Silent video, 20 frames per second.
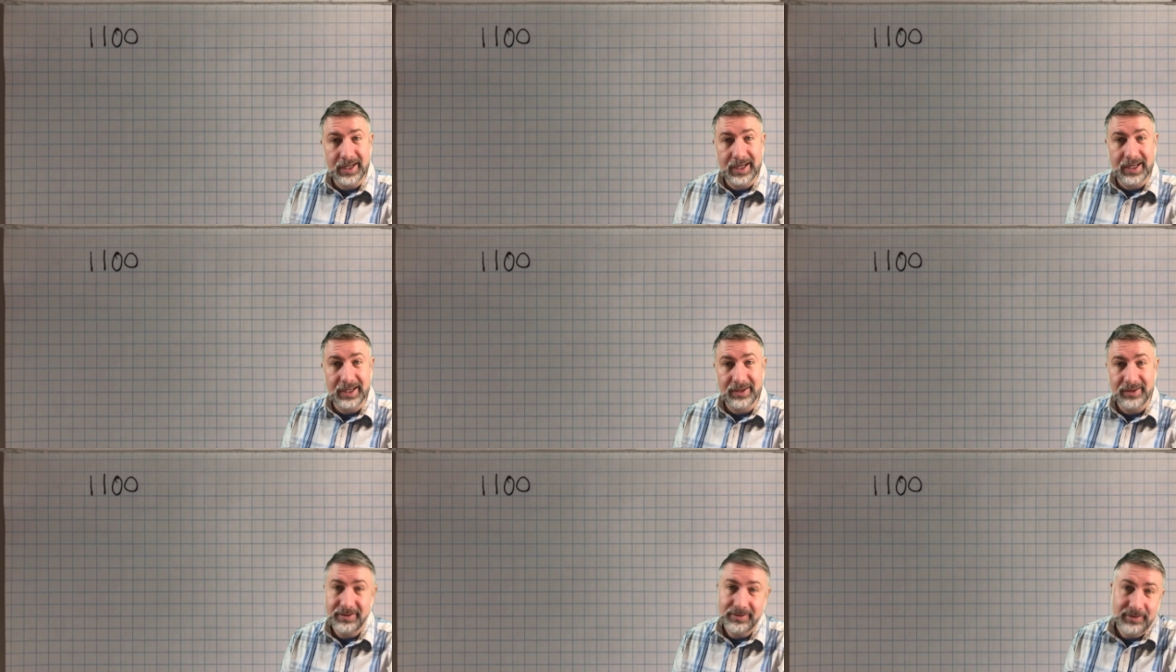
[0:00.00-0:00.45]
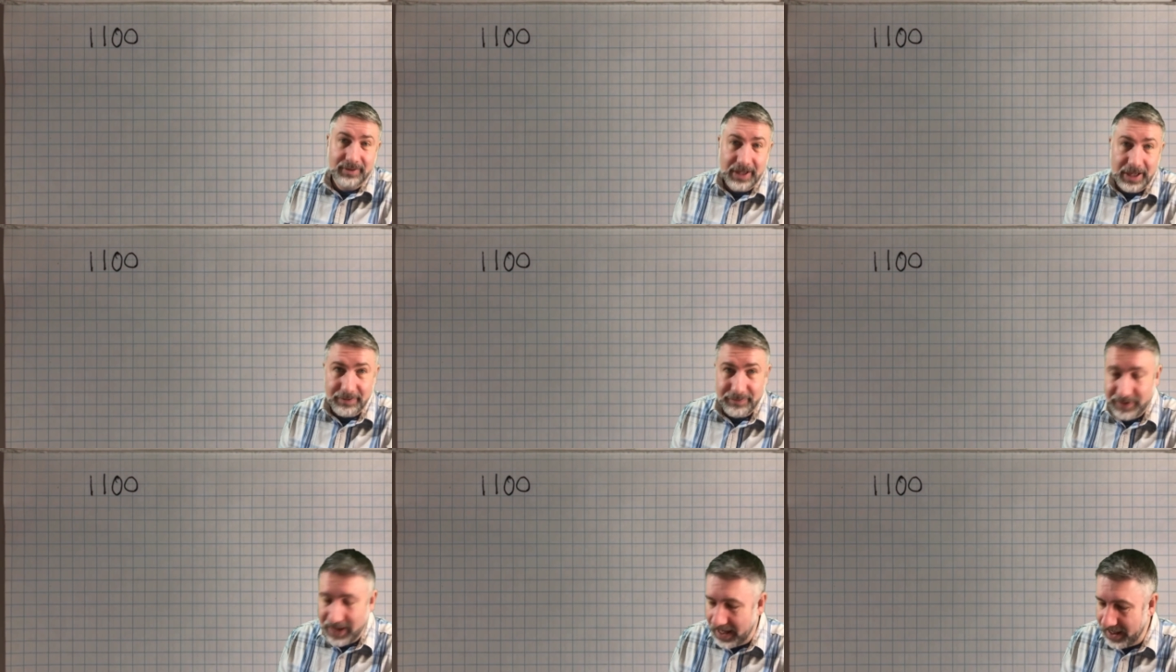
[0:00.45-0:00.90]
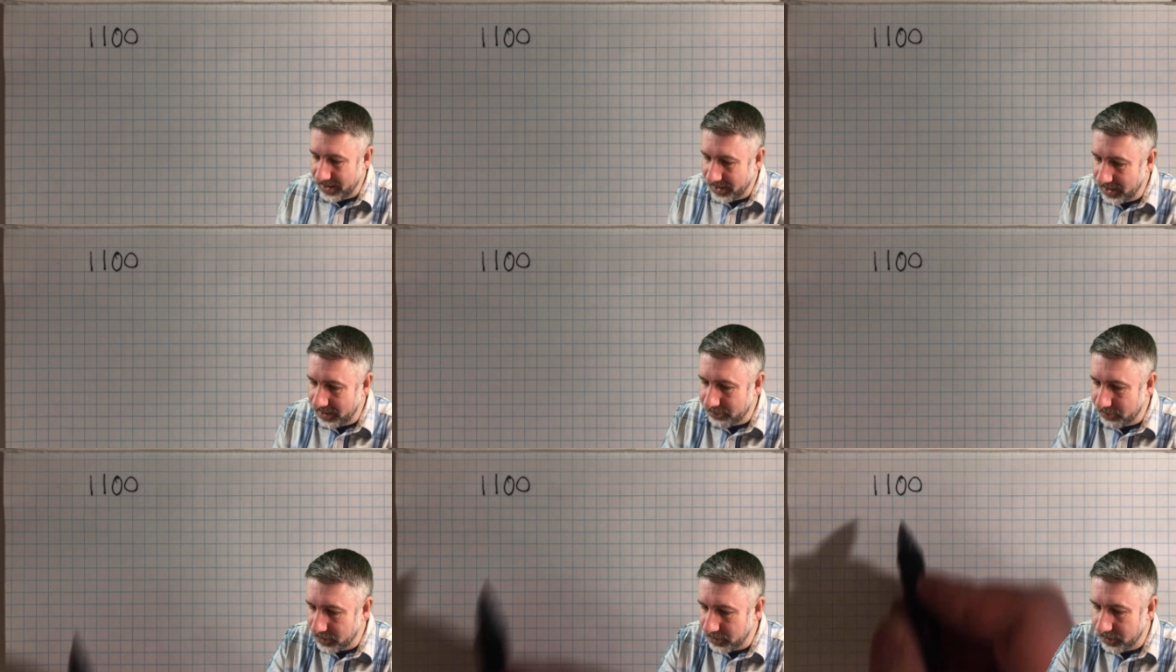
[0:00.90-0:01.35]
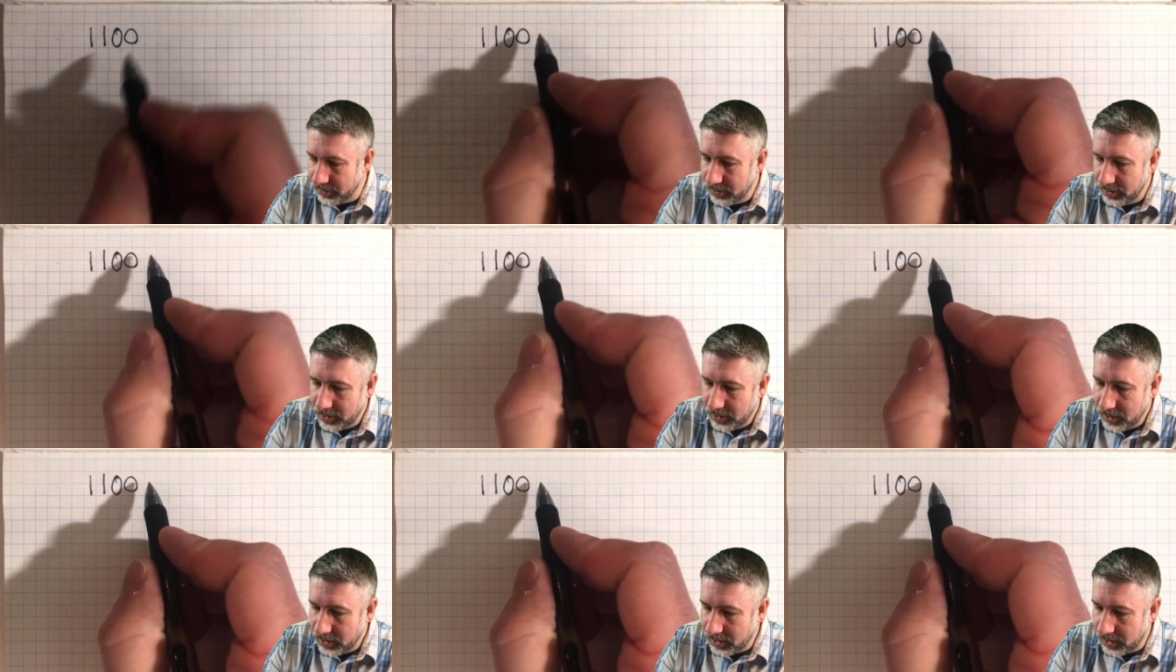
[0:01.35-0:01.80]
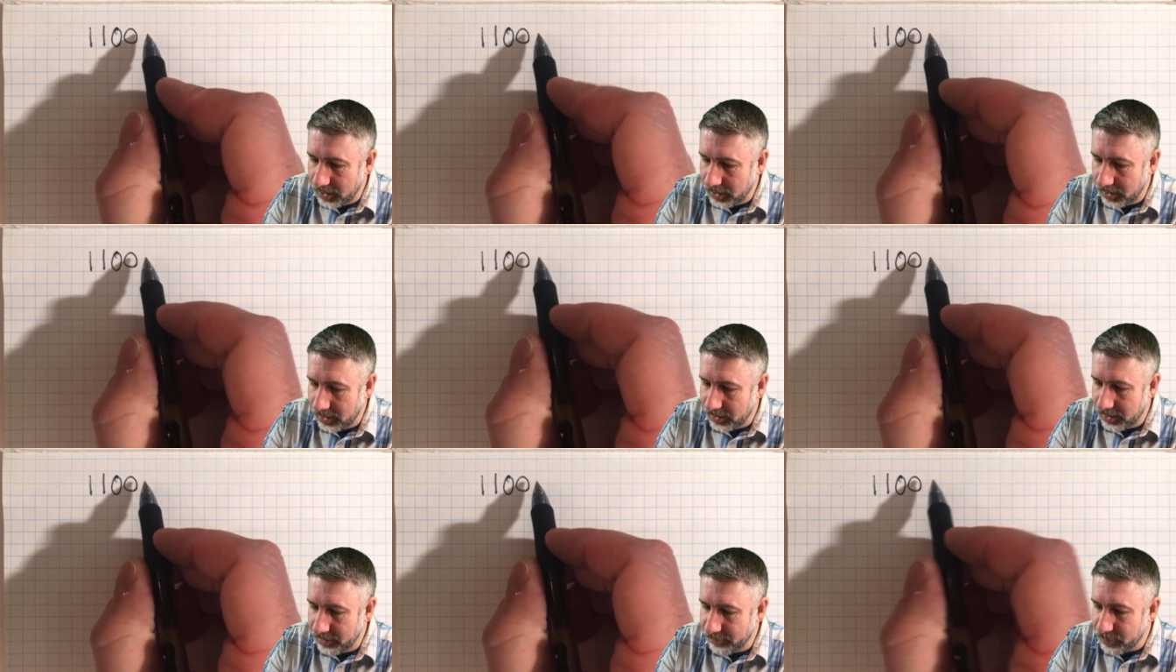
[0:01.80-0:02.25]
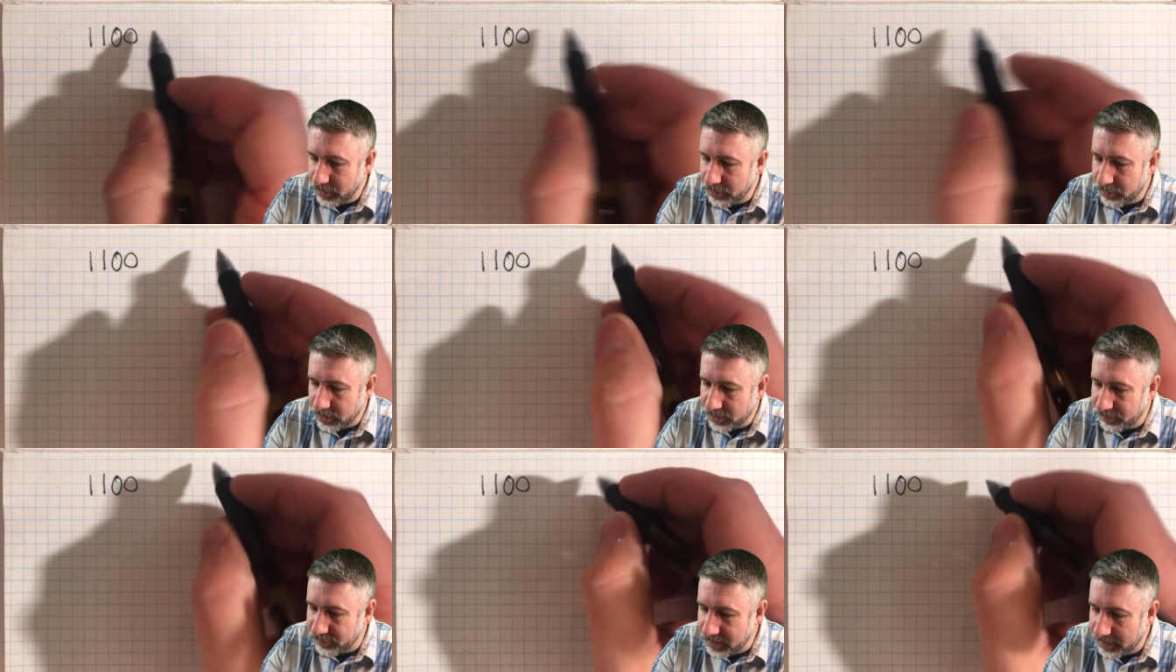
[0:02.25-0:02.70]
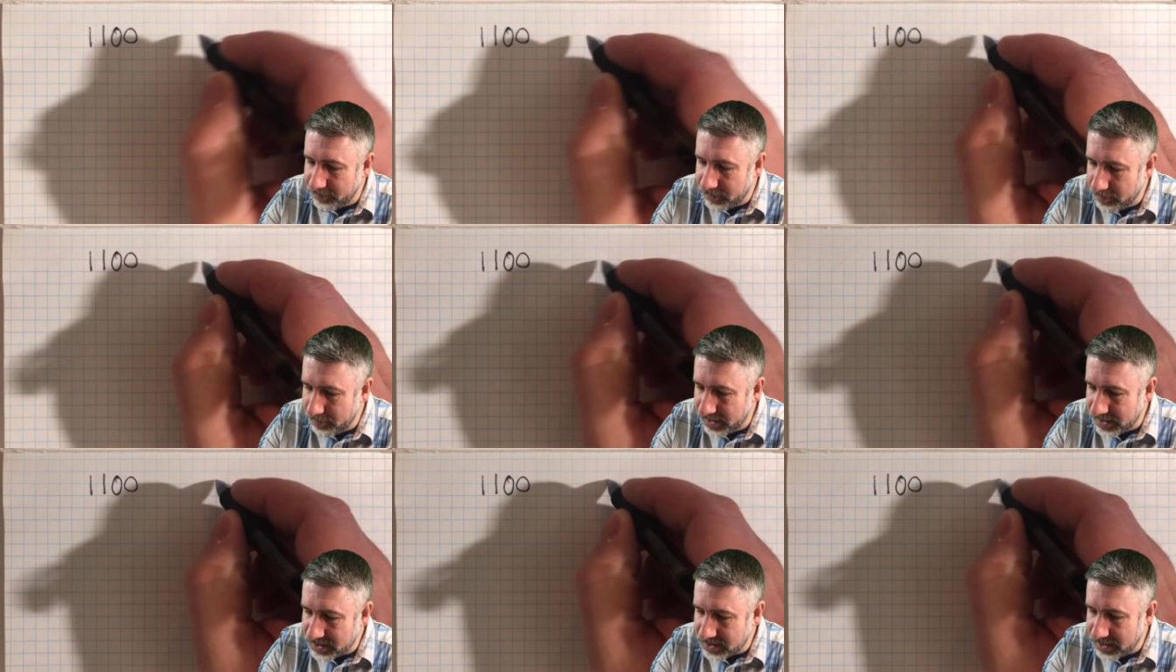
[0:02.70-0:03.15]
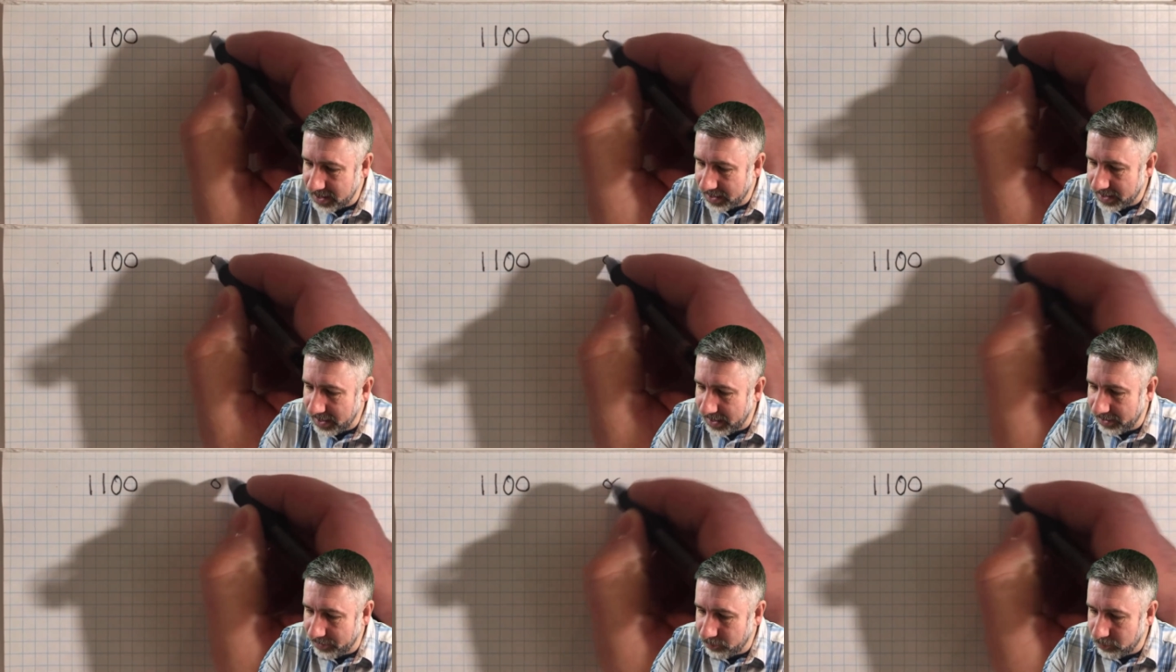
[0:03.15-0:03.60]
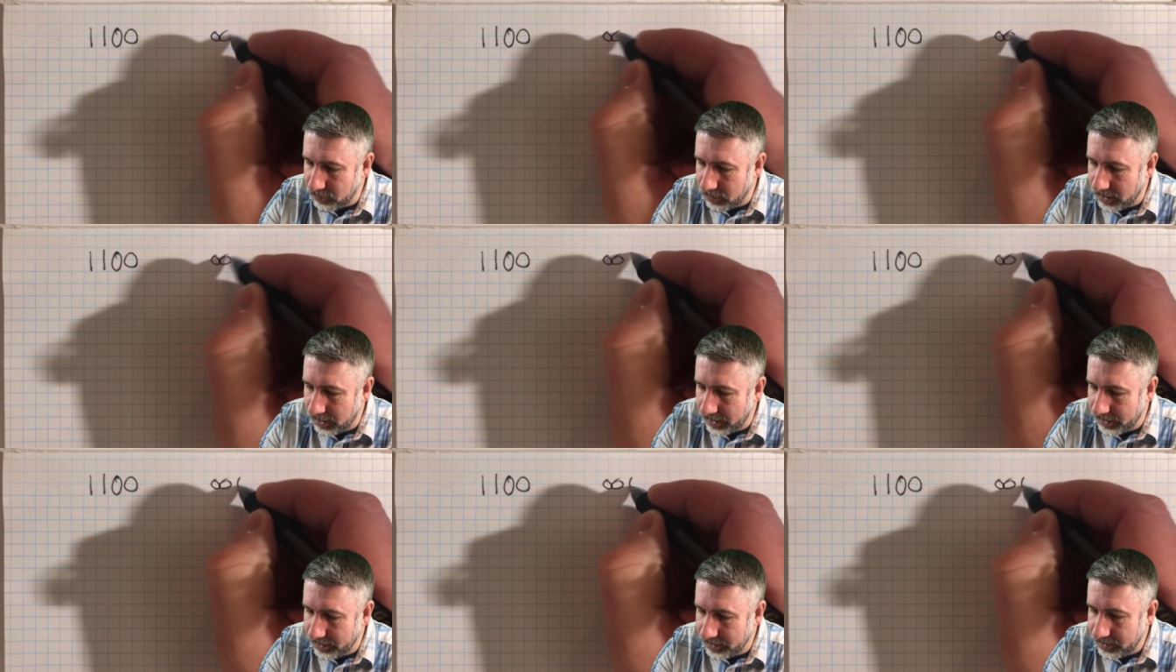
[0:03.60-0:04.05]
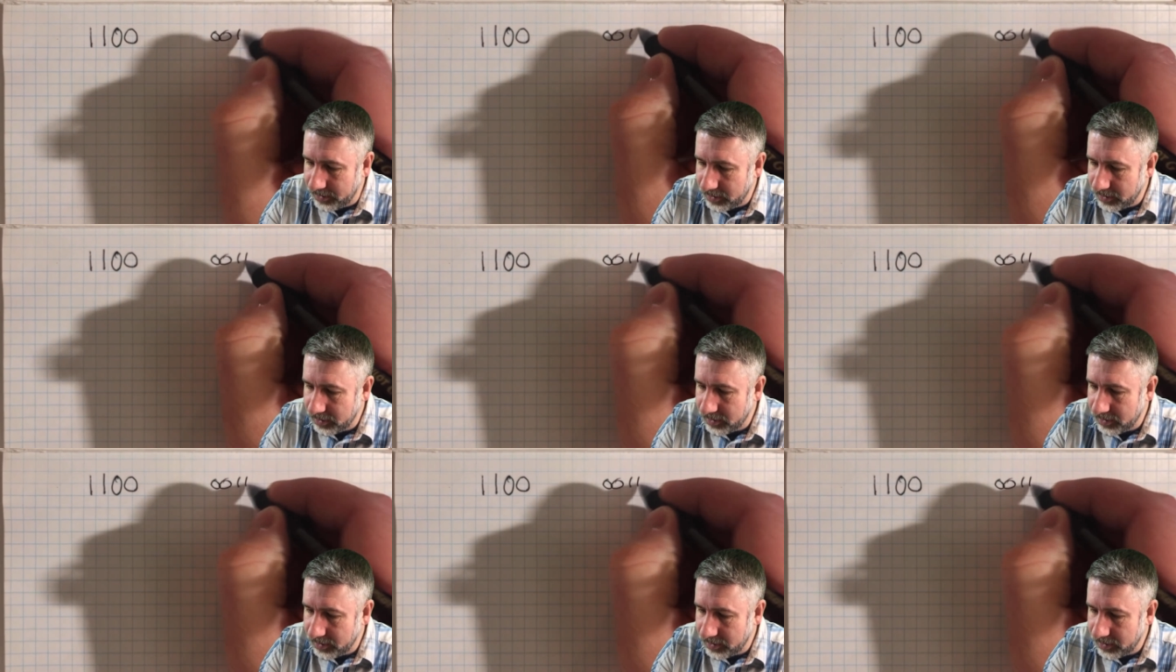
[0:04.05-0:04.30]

And if that number, if we were to flip the bits and add 1,